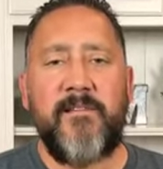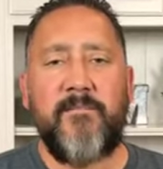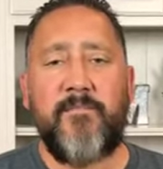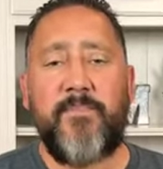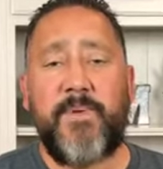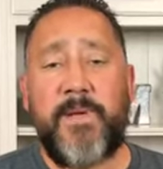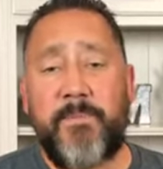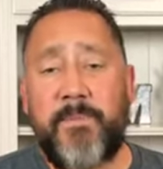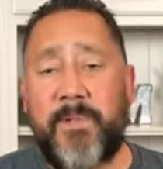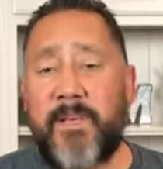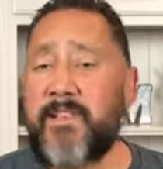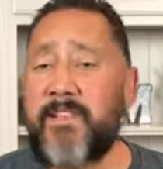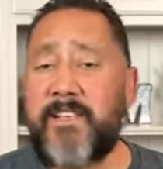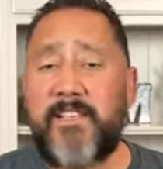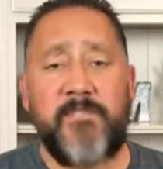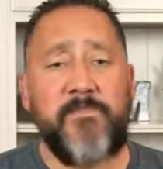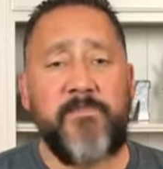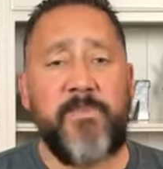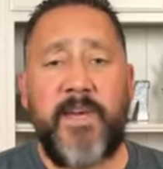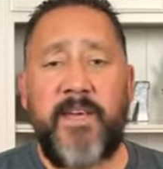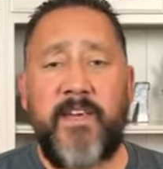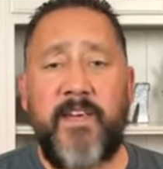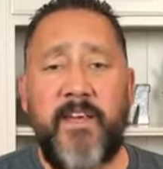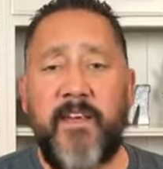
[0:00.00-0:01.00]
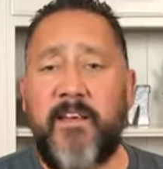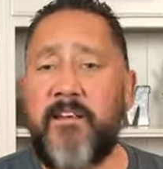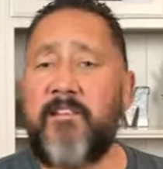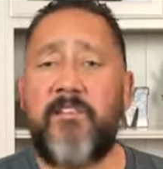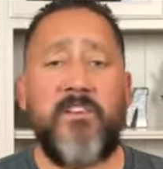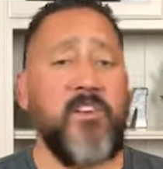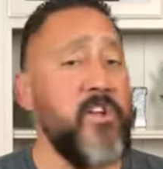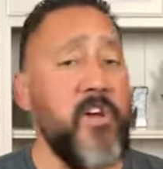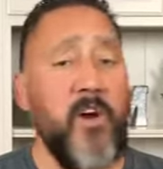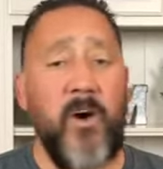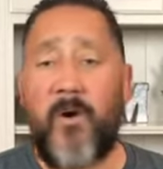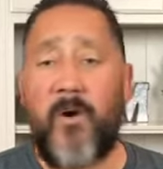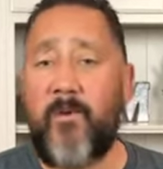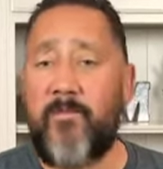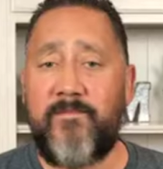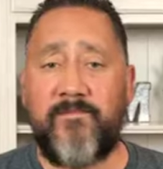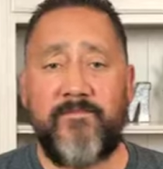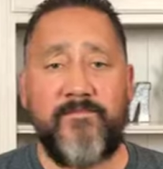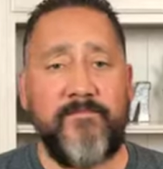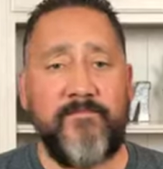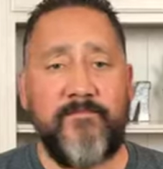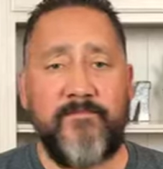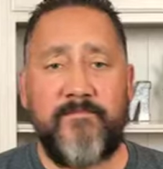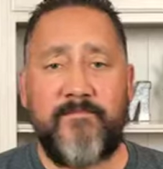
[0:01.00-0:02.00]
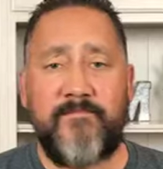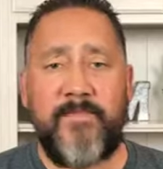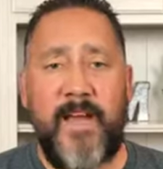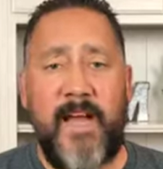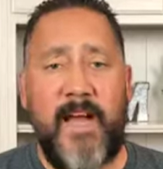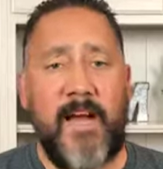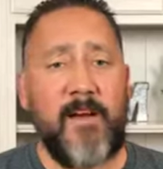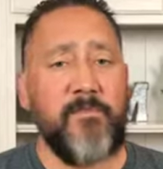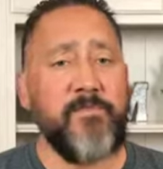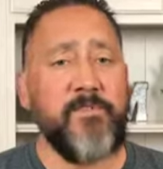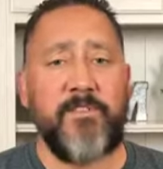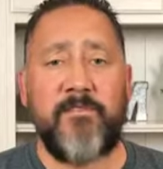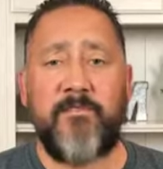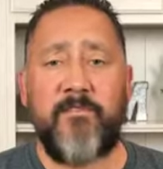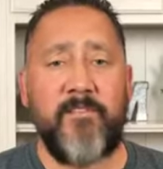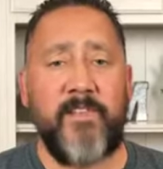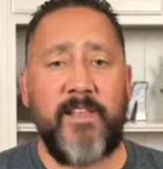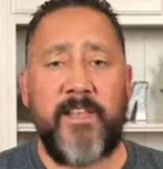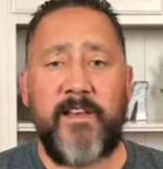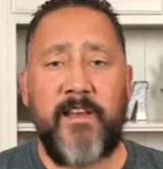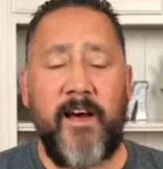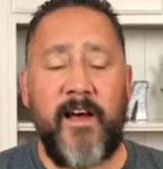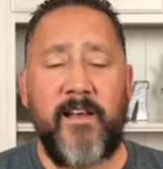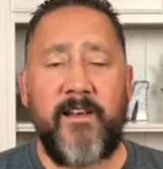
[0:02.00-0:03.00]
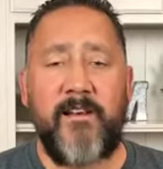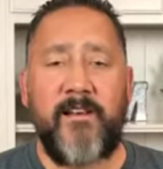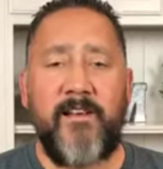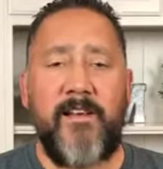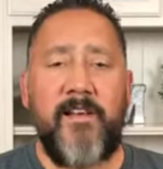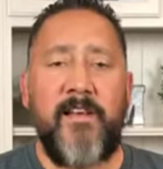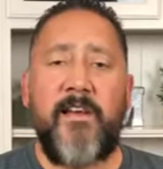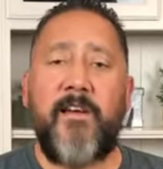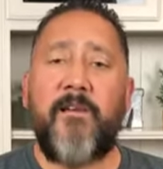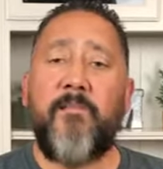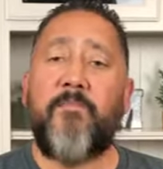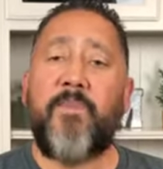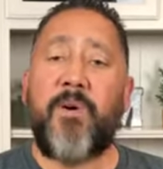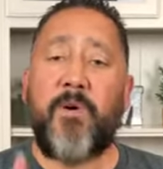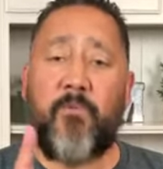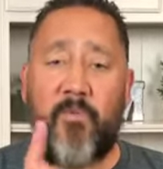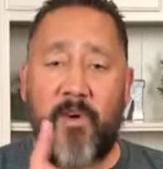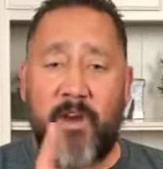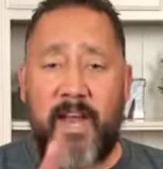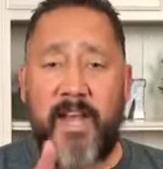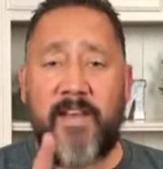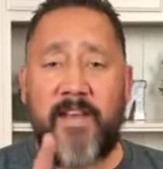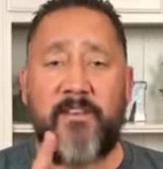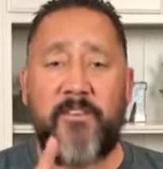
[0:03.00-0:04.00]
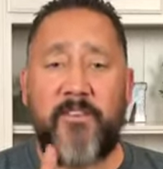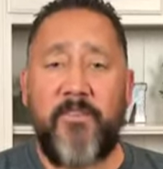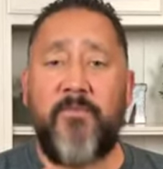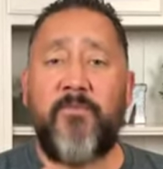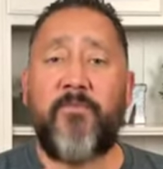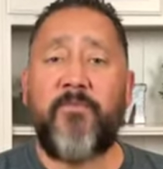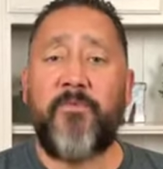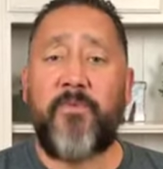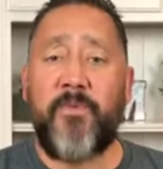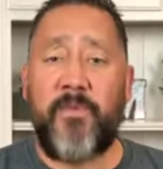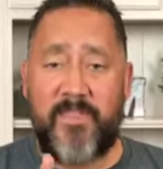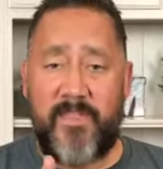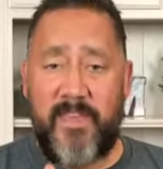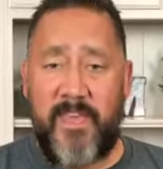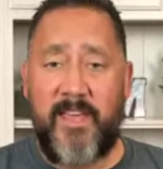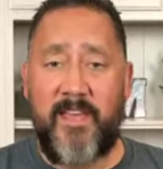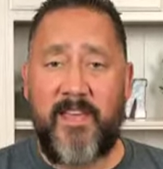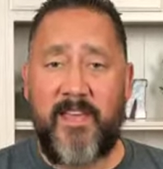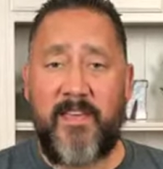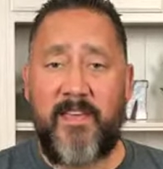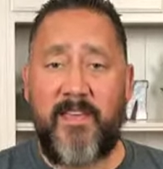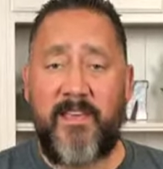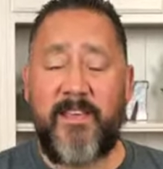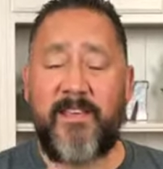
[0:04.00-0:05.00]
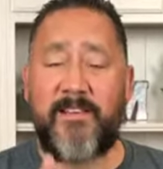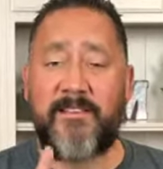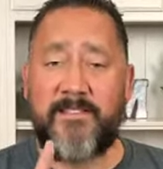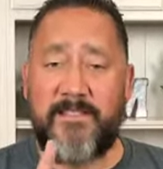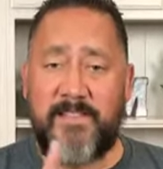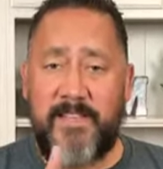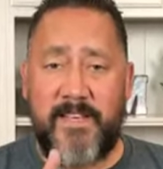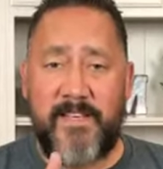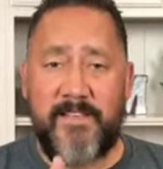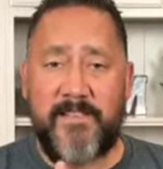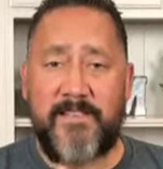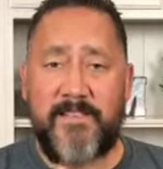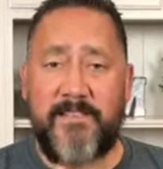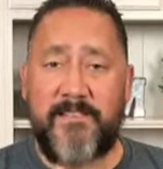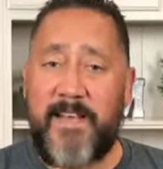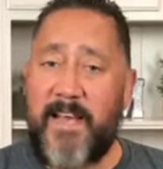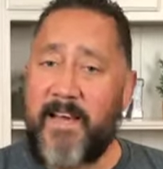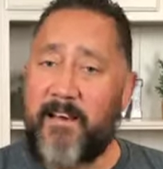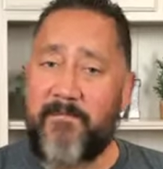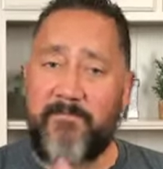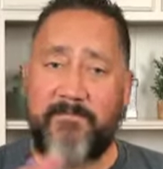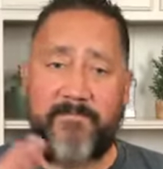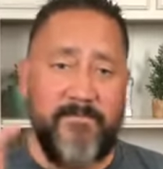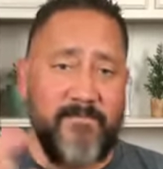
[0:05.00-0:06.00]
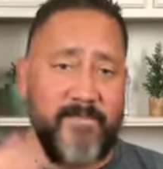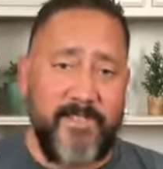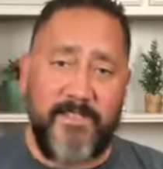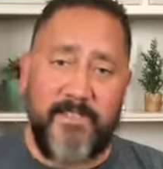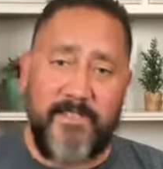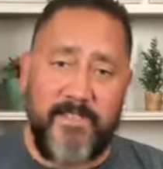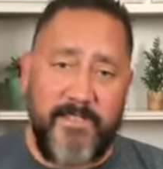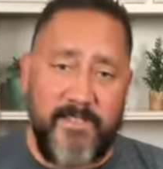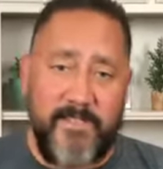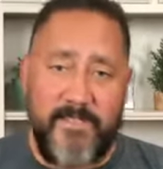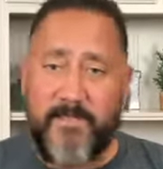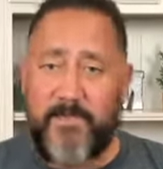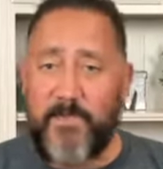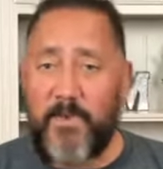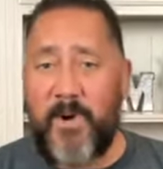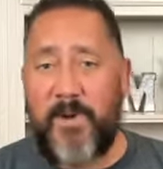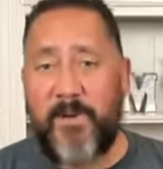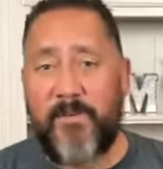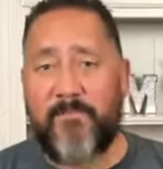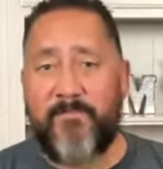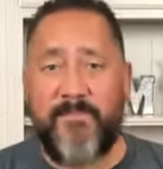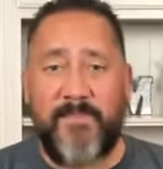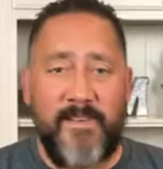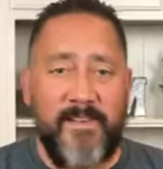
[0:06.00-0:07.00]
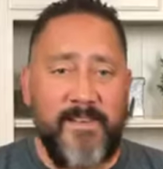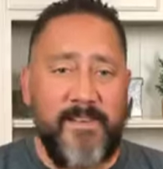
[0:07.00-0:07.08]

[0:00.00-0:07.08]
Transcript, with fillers: Biblically speaking, no, absolutely not. But what I do think is this now, this is from